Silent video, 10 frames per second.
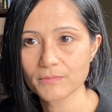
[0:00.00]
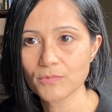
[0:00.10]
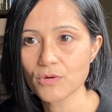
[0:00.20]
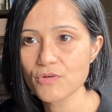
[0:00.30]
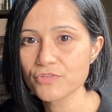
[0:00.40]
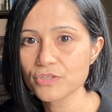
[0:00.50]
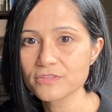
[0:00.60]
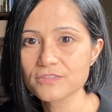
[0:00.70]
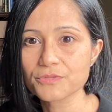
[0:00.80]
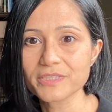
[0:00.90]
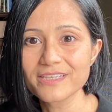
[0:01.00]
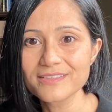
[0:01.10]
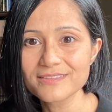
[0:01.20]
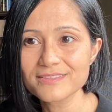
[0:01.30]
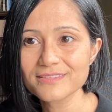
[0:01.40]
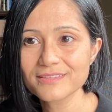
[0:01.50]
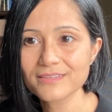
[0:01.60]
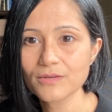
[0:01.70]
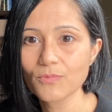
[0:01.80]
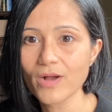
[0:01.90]
Moreover, screens,
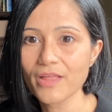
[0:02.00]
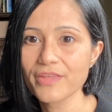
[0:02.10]
while